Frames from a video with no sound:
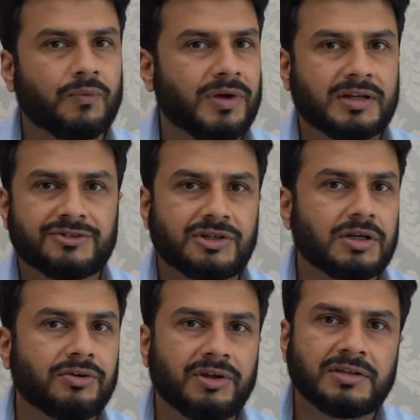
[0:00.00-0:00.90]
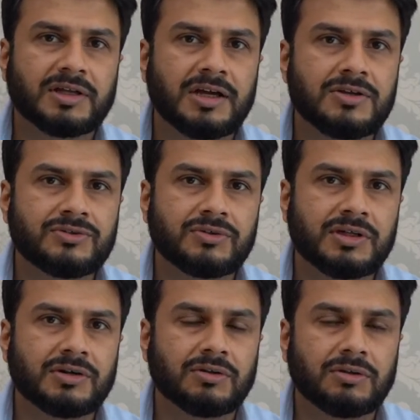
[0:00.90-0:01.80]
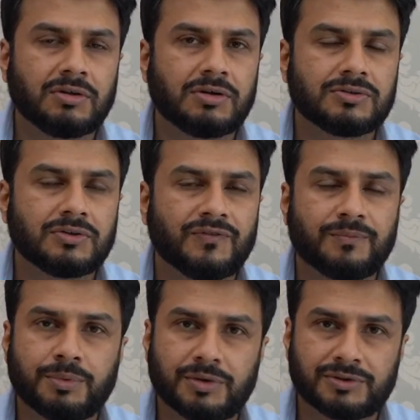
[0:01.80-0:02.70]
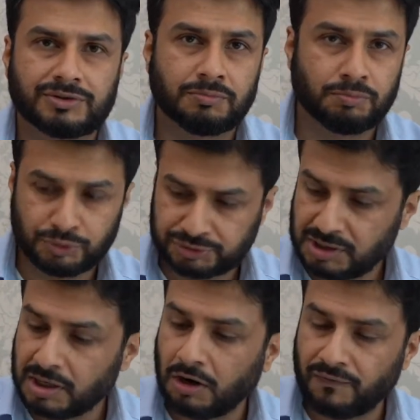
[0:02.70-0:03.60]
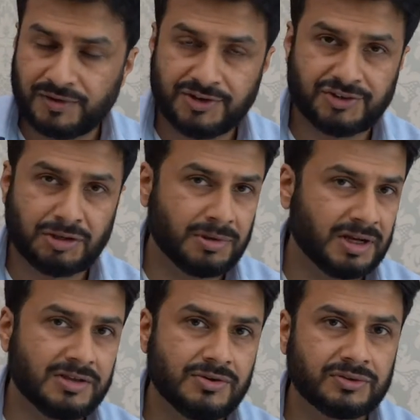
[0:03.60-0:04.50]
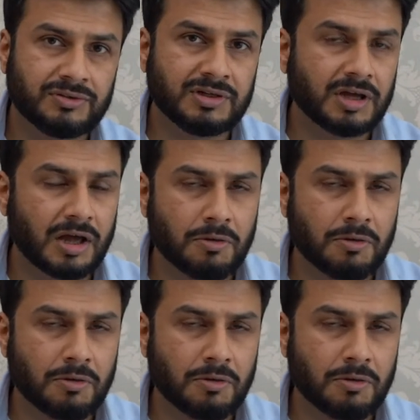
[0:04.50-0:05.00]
at a younger age, I used to read a lot of books, mostly around fiction, but I used to read,